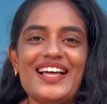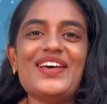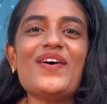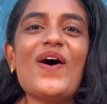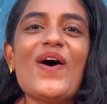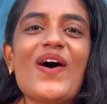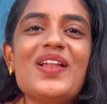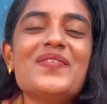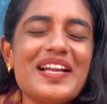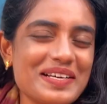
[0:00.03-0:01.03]
Hello
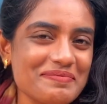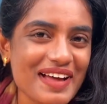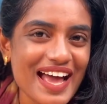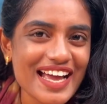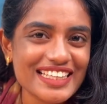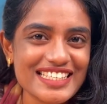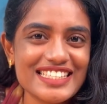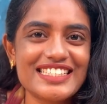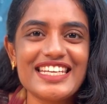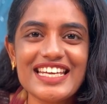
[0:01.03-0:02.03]
all, welcome back. This
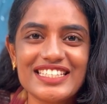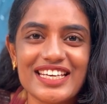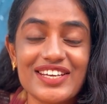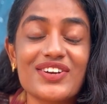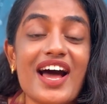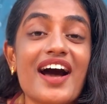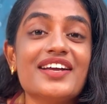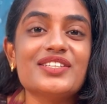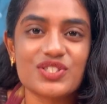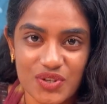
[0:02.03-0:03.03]
is DJ, your
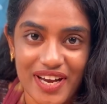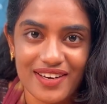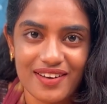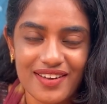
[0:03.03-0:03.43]
IELTS trainer.